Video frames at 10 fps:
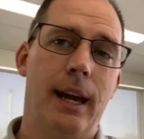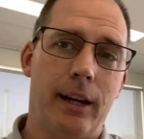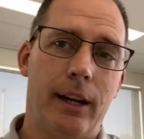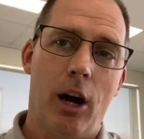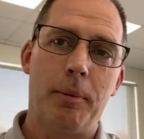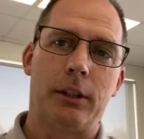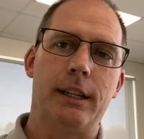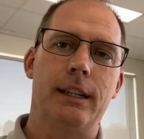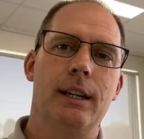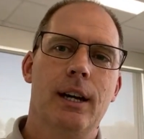
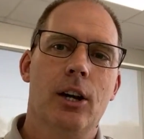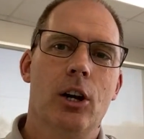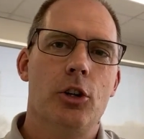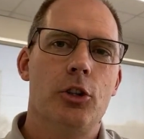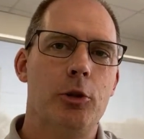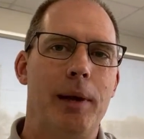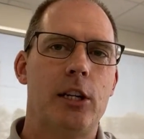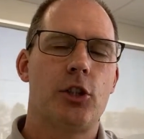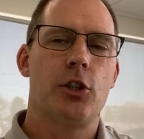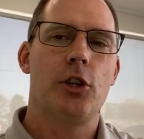economically to make
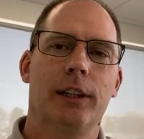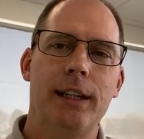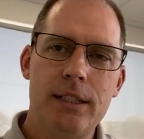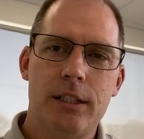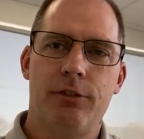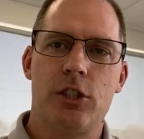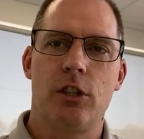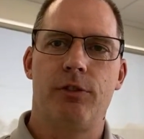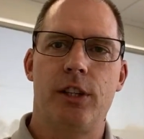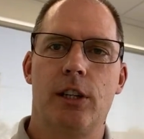sure your least
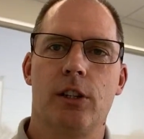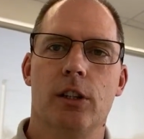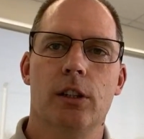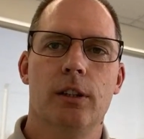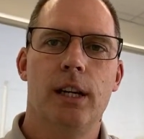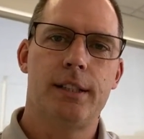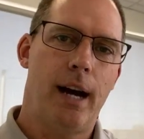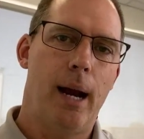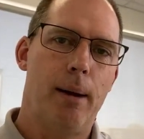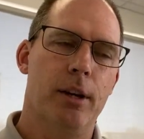efficient vehicle is a
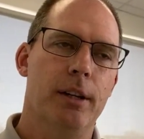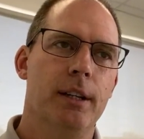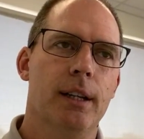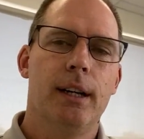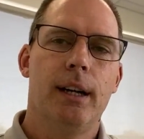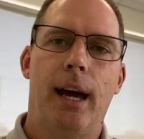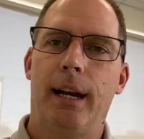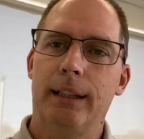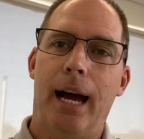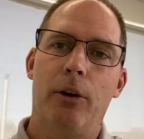hybrid and
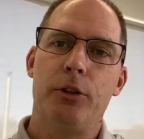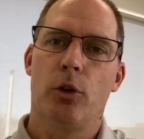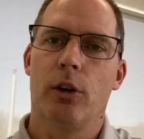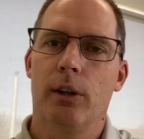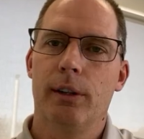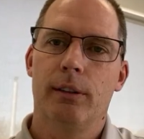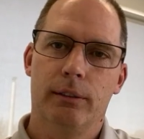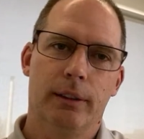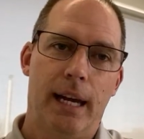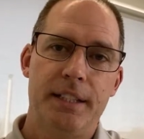allow your
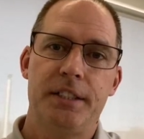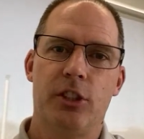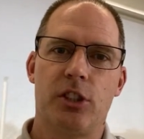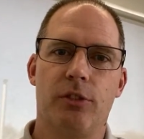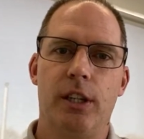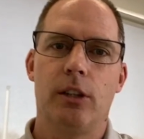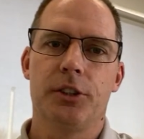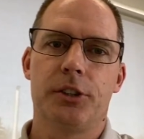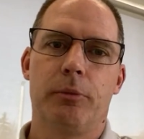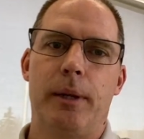less efficient vehicle
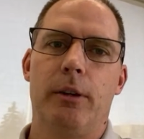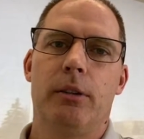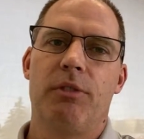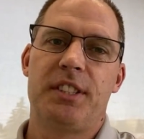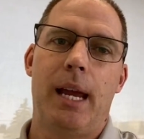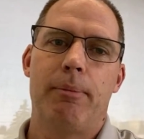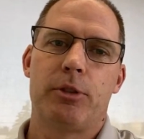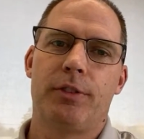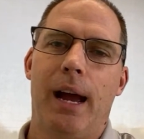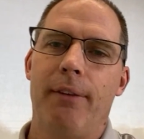to be the same.
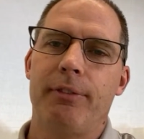So if you have to